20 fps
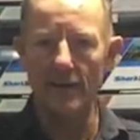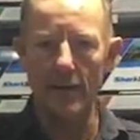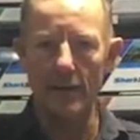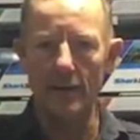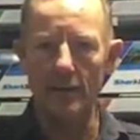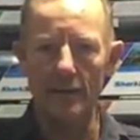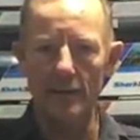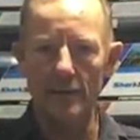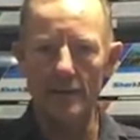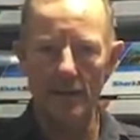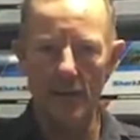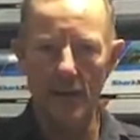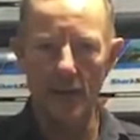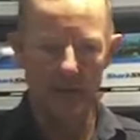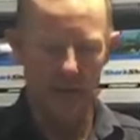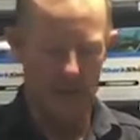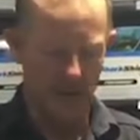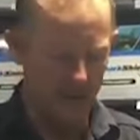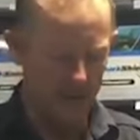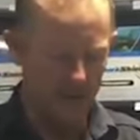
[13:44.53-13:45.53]
thing, you know,
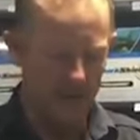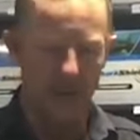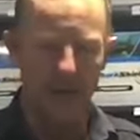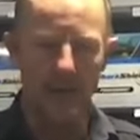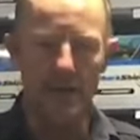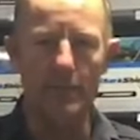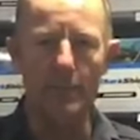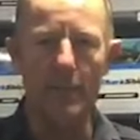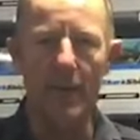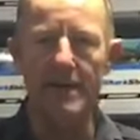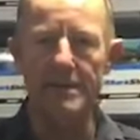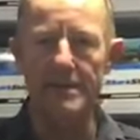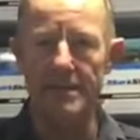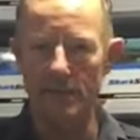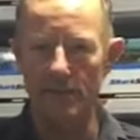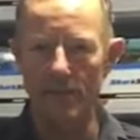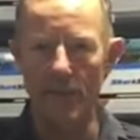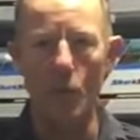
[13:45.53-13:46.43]
and you just get your basics.